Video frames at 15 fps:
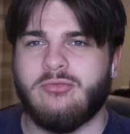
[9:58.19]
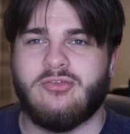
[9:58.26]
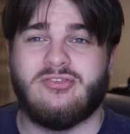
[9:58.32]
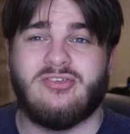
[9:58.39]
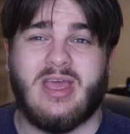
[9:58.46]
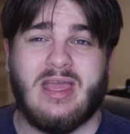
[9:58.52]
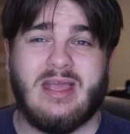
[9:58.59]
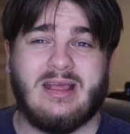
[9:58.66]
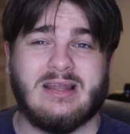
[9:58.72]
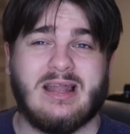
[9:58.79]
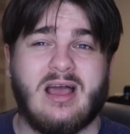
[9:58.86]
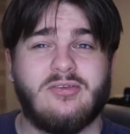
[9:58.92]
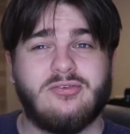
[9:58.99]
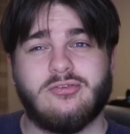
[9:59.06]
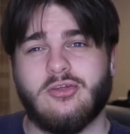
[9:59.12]
to take
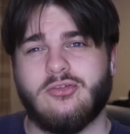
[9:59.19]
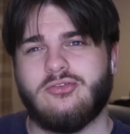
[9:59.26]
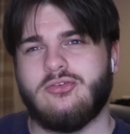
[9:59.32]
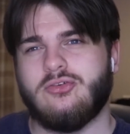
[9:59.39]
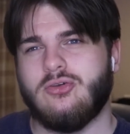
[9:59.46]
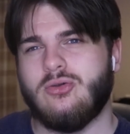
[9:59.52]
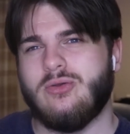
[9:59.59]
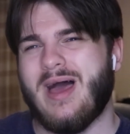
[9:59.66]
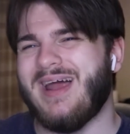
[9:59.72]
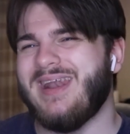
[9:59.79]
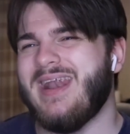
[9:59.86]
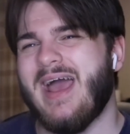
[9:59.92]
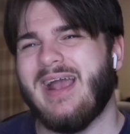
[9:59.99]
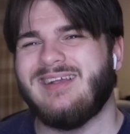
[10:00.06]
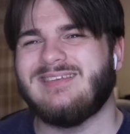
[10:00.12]
Leicester to that
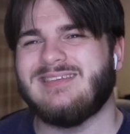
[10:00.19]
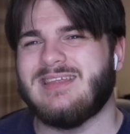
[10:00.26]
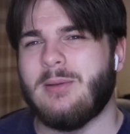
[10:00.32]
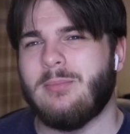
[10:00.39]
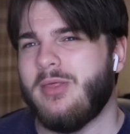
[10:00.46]
next step